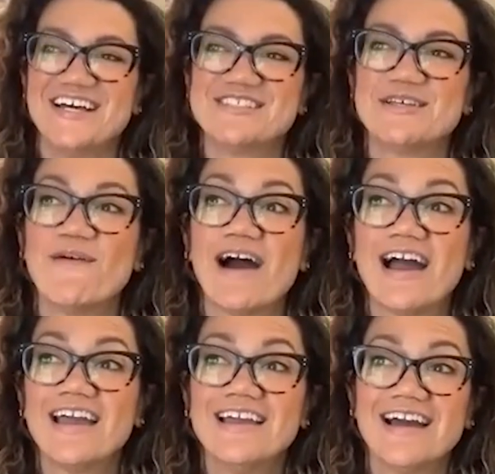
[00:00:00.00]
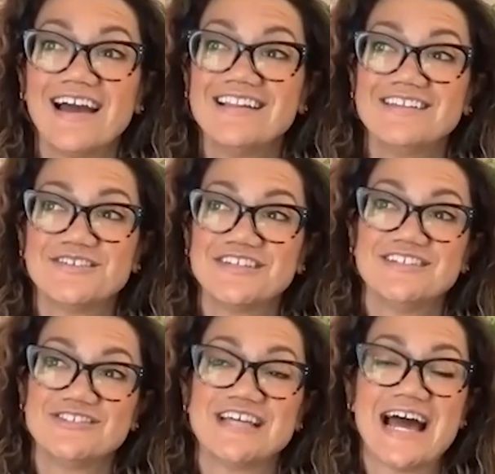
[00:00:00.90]
so I, I literally
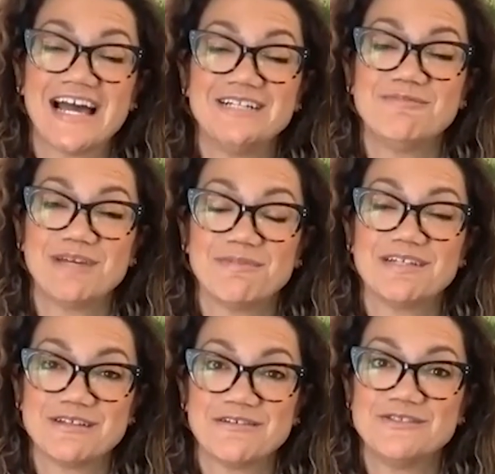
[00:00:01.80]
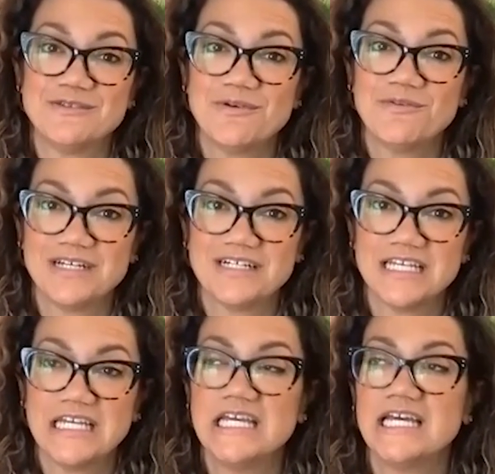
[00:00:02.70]
just had to make myself do it
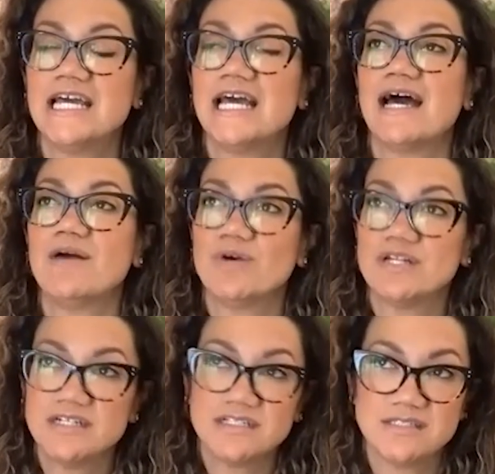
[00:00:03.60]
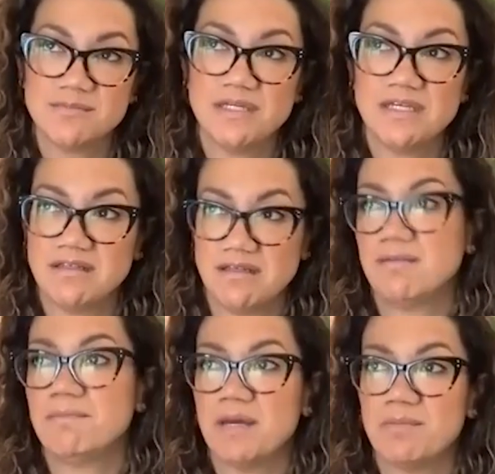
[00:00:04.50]
weekly. I wanted it to be like a
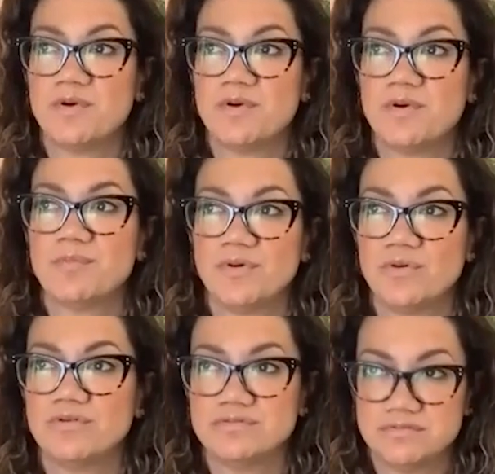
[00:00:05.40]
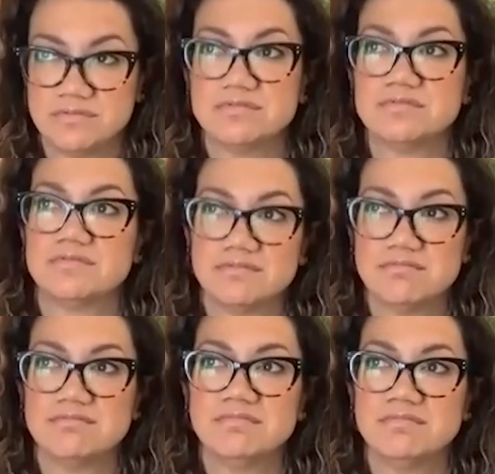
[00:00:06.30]
memorable
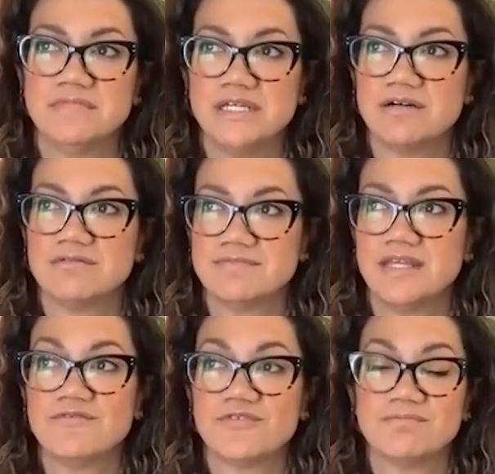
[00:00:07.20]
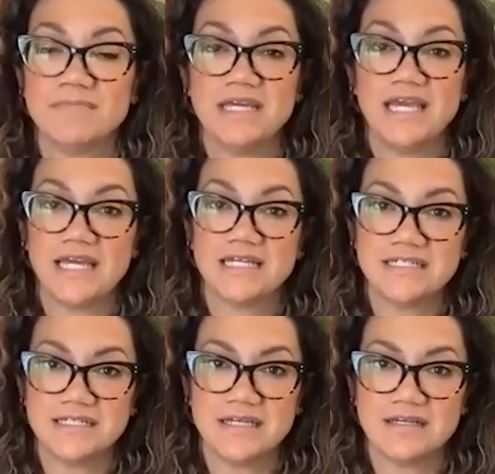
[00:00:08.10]
you know thing for me
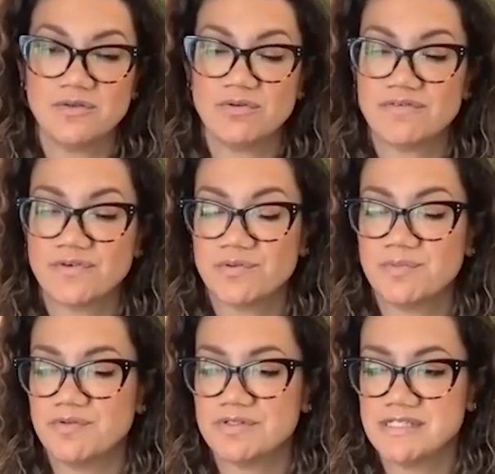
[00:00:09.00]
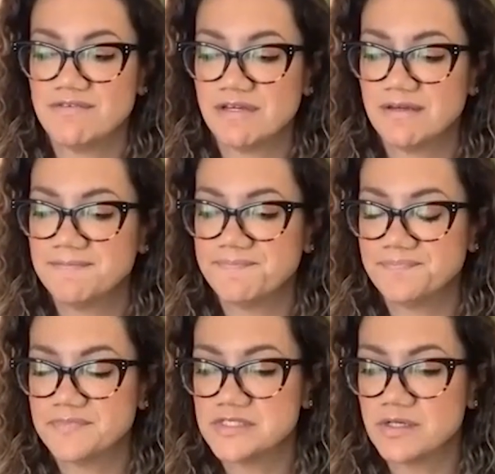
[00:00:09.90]
and and whoever would be receiving it
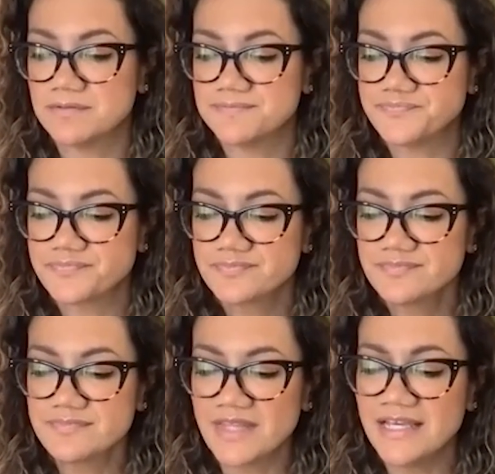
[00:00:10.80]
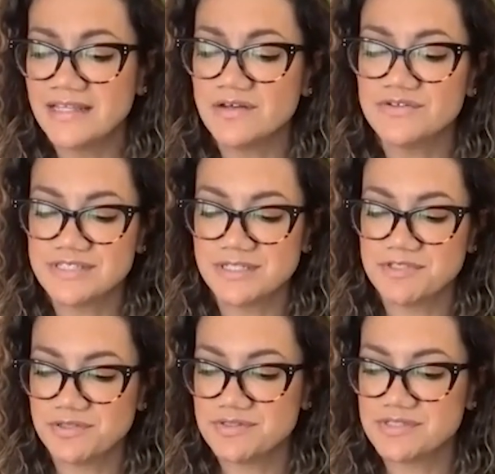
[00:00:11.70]
so in those
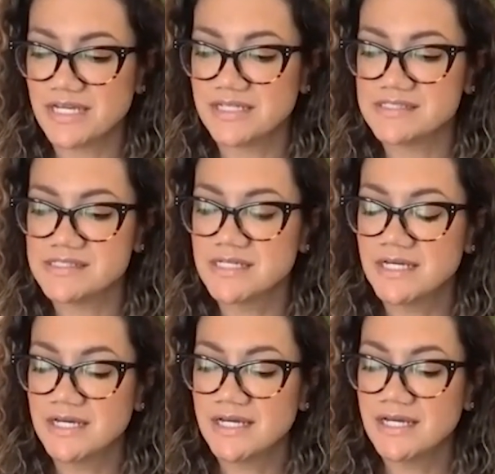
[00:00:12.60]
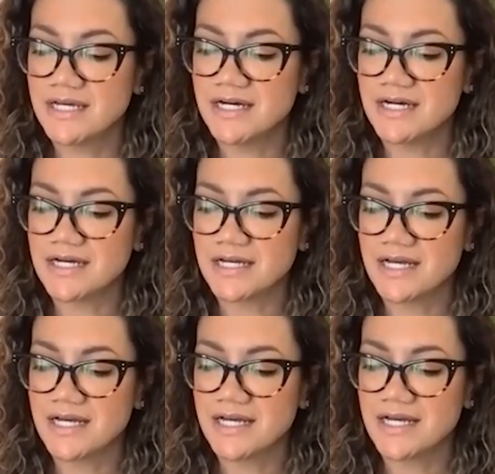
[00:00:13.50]
tip tuesdays uh
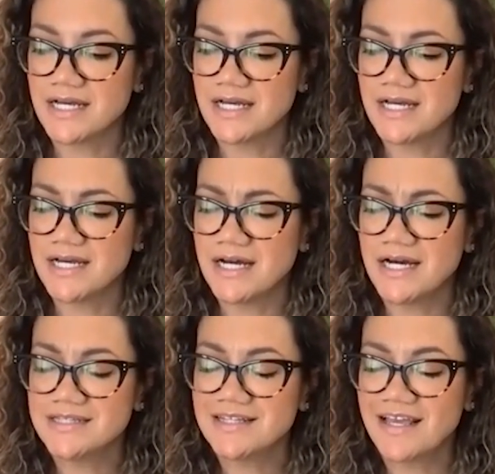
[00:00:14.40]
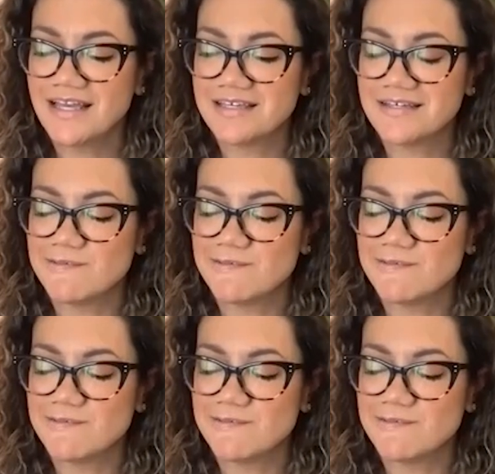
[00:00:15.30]
unlike